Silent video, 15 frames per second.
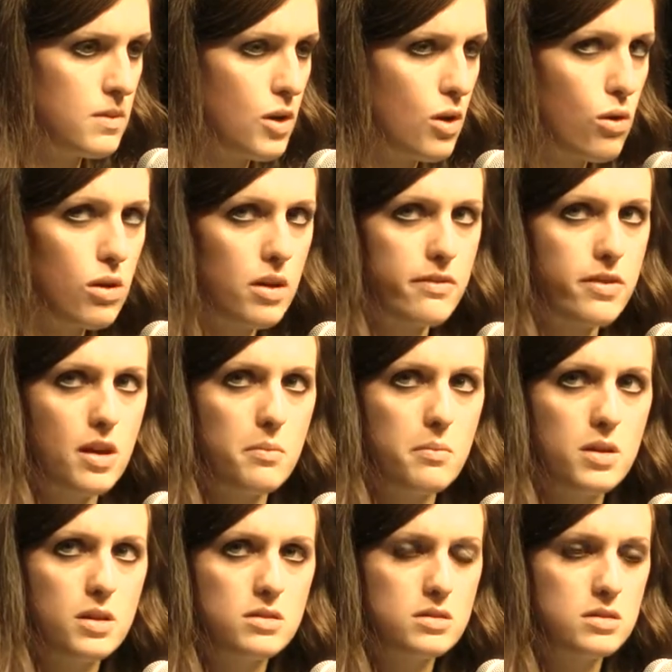All of them?
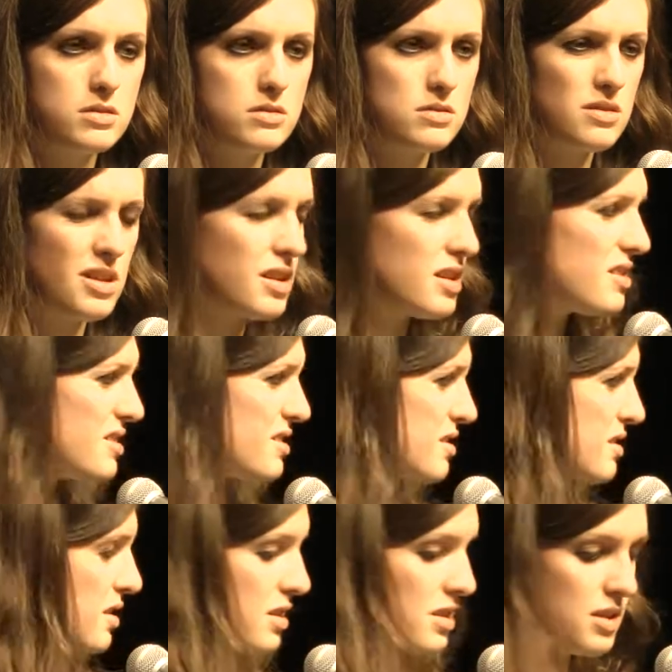Huh?
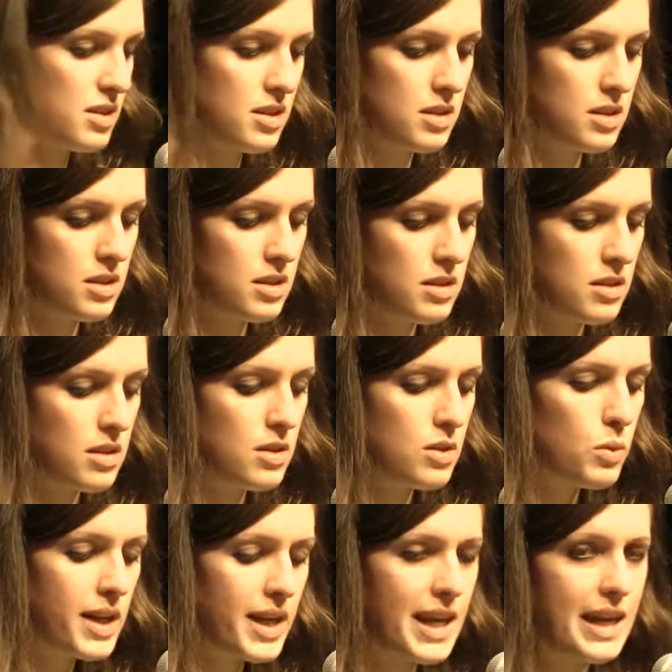
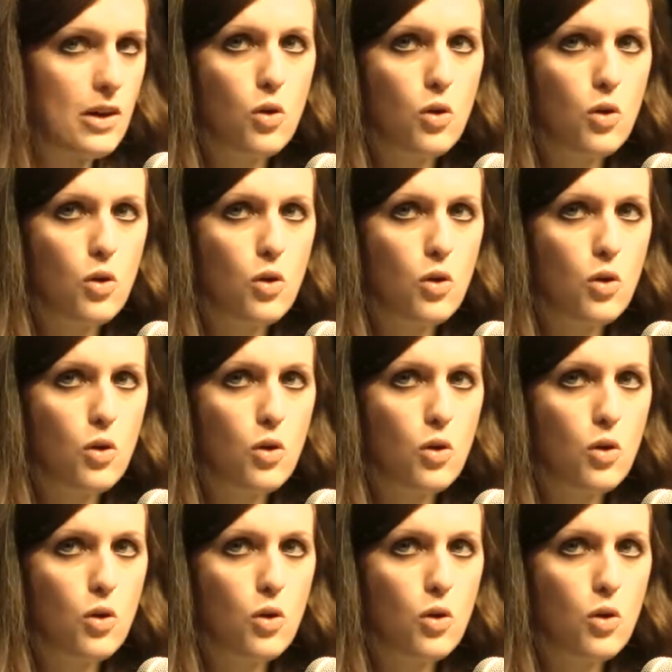Will it eat